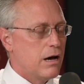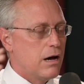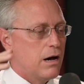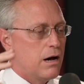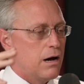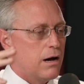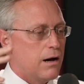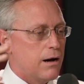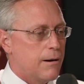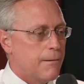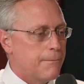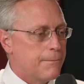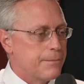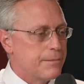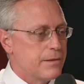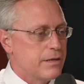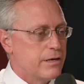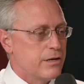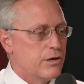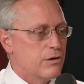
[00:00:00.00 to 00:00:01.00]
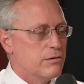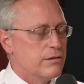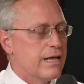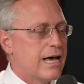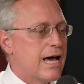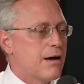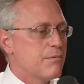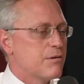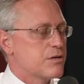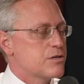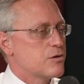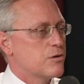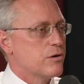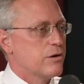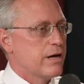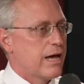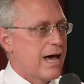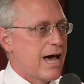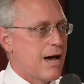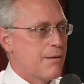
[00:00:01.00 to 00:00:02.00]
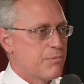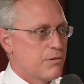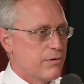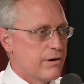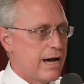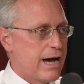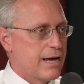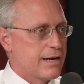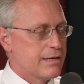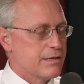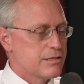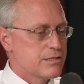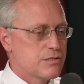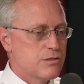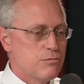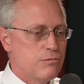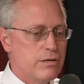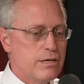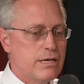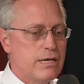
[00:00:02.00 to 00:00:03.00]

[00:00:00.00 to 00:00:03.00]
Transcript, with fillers: you know, laboratory apparatus, we